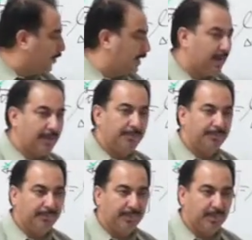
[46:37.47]
there.
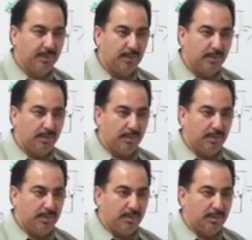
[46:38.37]

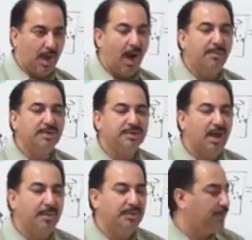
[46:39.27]
How much
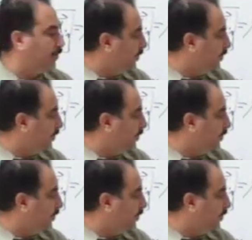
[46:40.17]
time did you